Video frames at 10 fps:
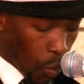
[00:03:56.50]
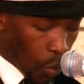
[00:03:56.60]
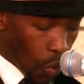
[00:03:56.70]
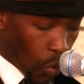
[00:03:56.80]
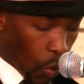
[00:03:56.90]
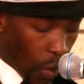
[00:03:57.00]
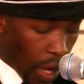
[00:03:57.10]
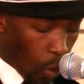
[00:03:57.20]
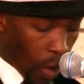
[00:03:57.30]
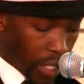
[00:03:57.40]
you were
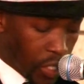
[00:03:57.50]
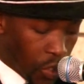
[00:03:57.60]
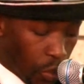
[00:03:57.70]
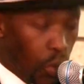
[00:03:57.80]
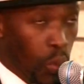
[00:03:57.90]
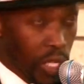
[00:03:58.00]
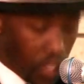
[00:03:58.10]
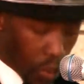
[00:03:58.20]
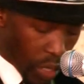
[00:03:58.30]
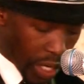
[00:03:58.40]
whilst you were
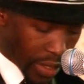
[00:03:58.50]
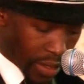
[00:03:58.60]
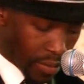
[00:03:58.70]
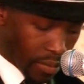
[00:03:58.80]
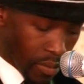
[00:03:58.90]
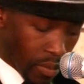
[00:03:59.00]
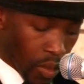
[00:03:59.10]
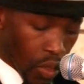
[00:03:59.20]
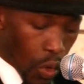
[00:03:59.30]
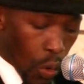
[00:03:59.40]
students.
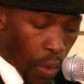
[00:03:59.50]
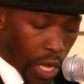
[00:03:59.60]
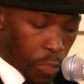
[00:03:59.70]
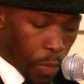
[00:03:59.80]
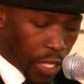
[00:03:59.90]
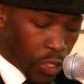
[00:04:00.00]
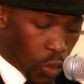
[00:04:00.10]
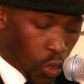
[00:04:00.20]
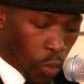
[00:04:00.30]
We expect you to be